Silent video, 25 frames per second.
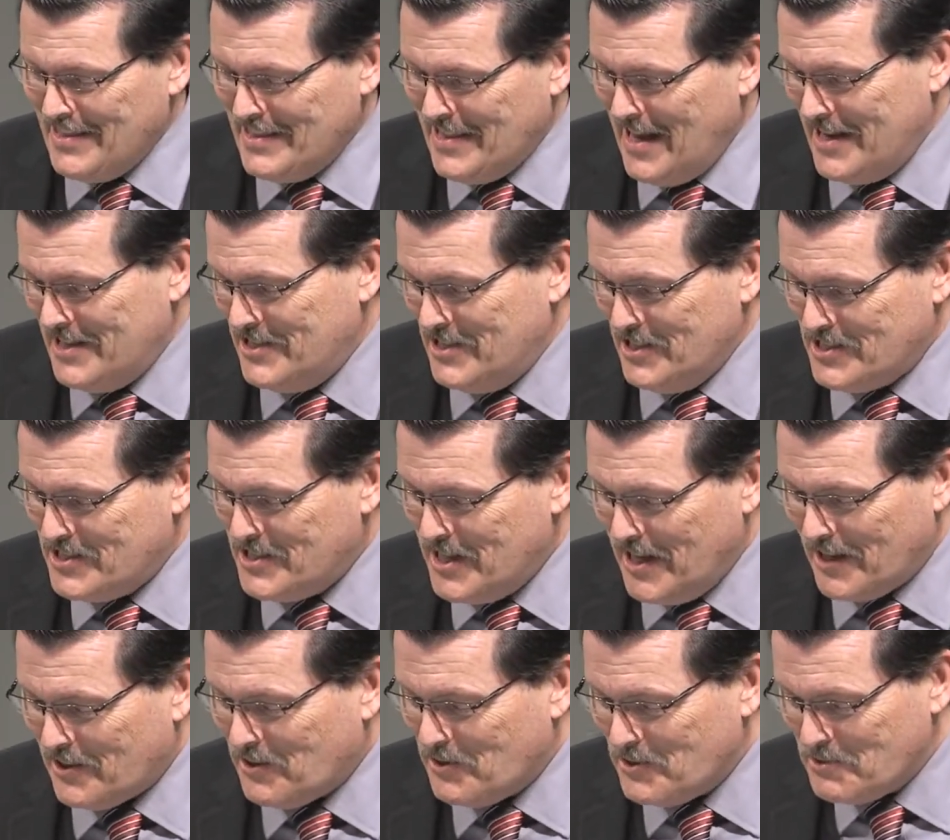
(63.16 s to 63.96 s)
That
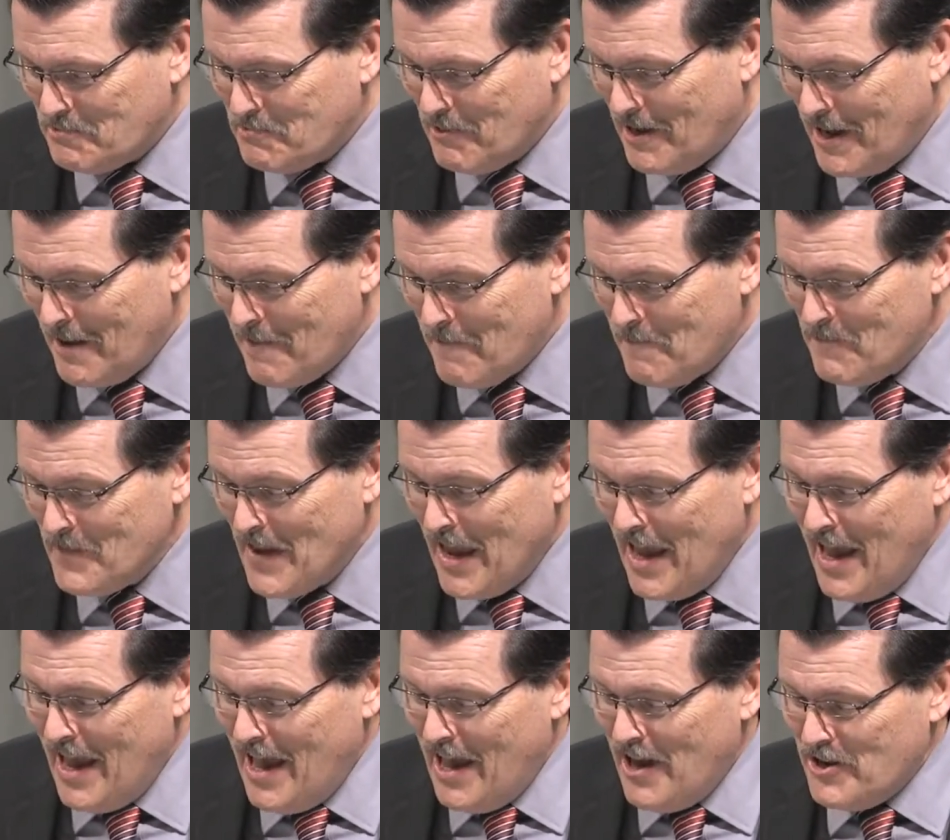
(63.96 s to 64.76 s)
just tickles me.
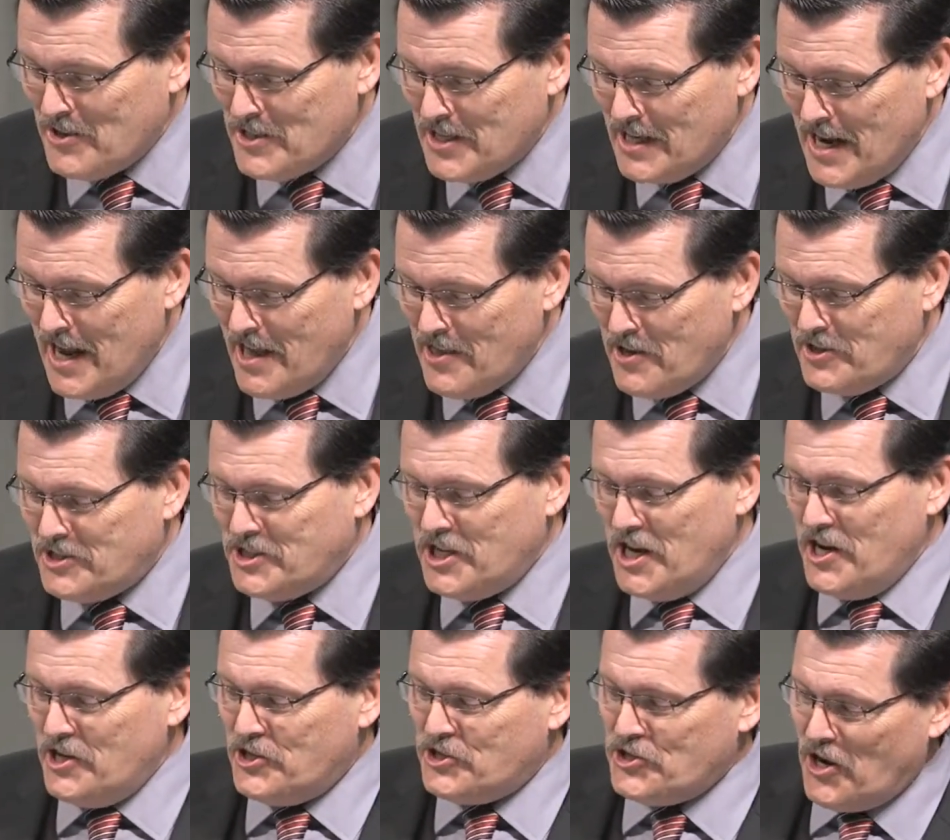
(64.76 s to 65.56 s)
There's another
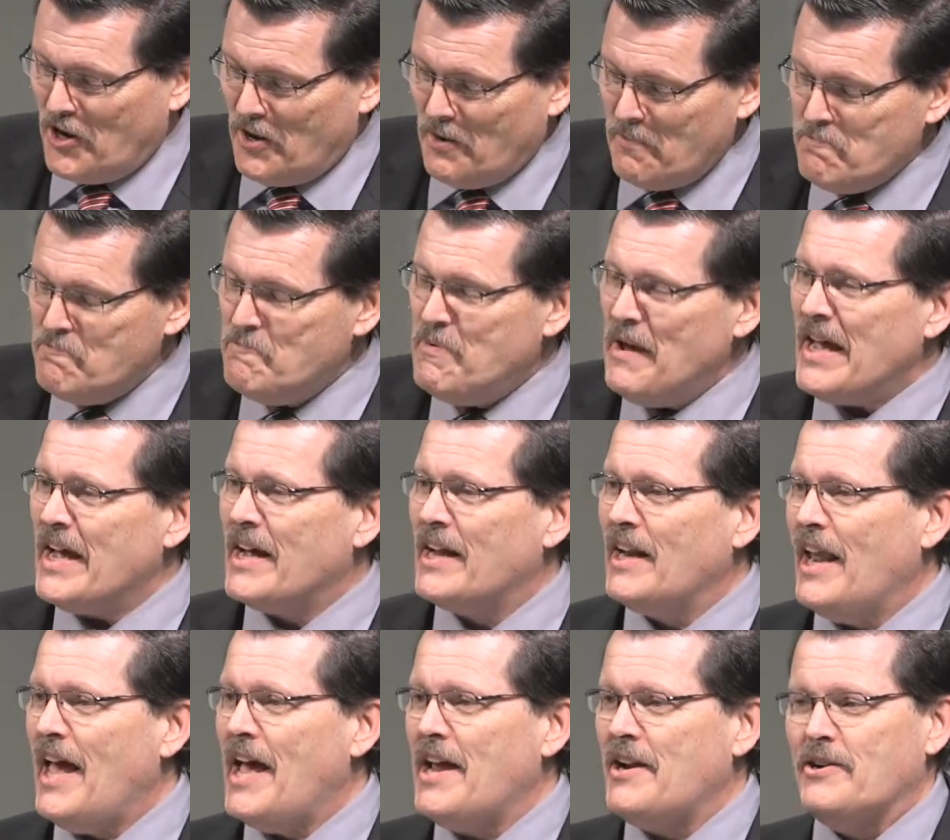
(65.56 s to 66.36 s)
t shirt, in
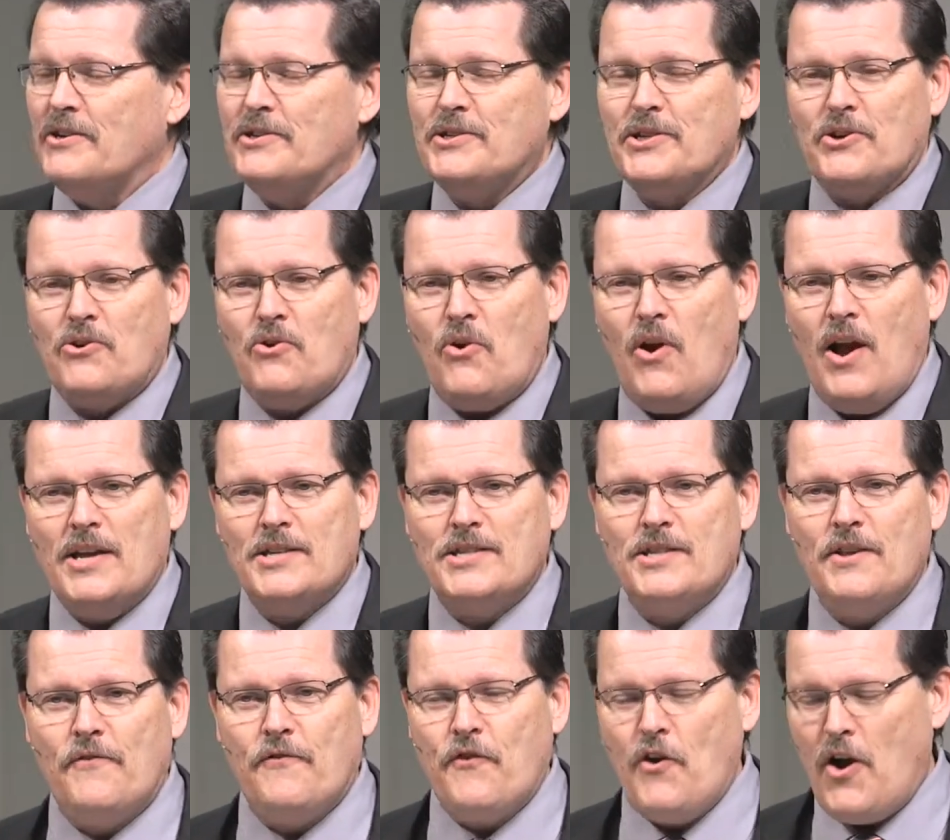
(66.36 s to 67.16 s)
big letters
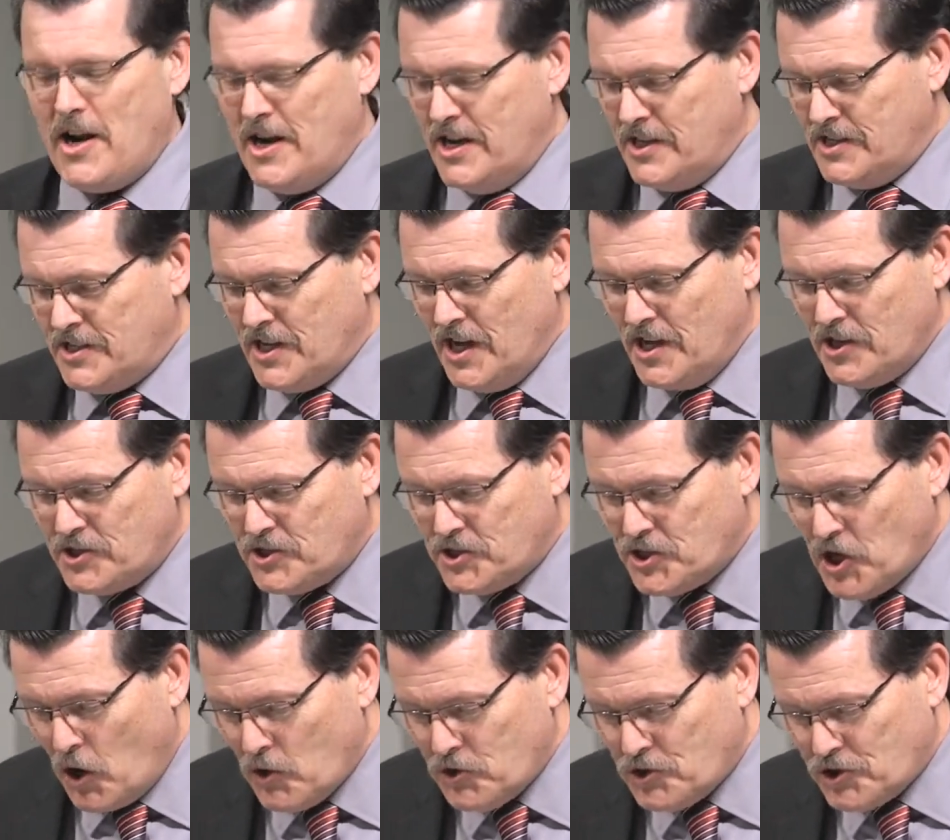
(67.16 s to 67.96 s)
across the front, it says
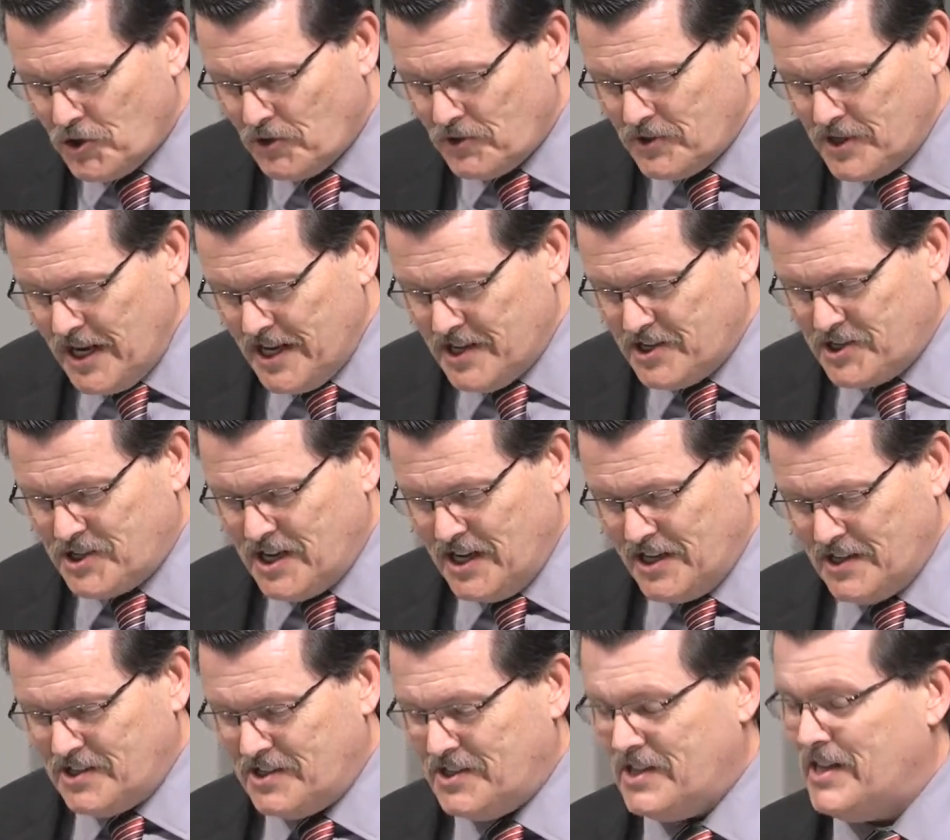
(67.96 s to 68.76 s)
social
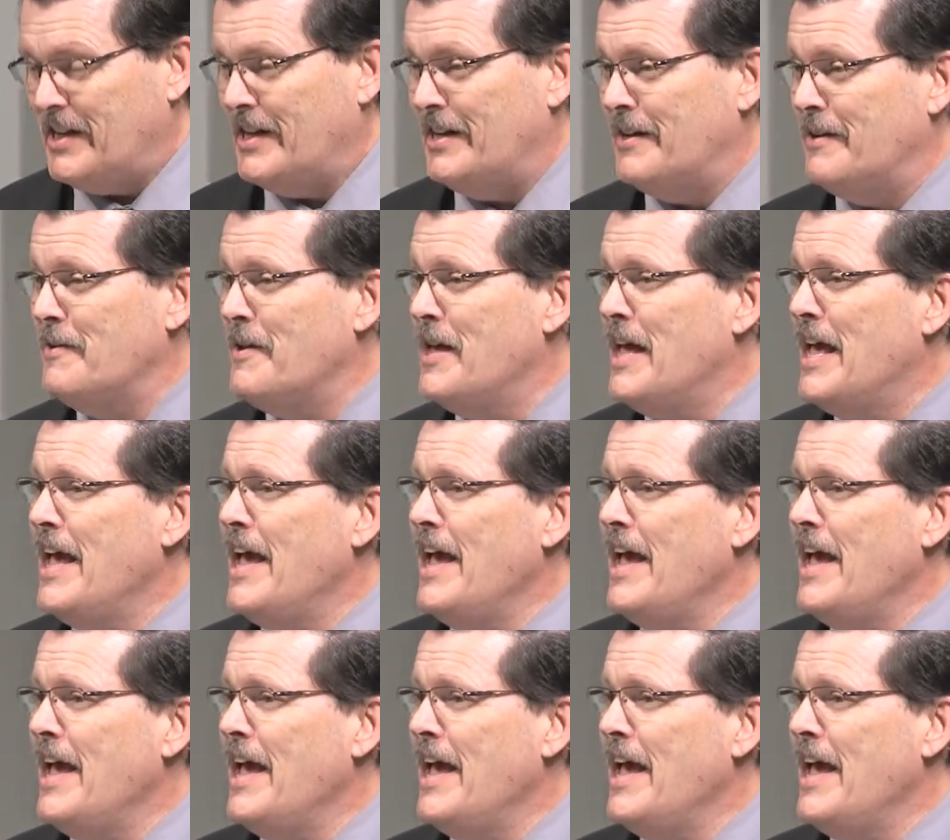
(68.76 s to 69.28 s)
distancing.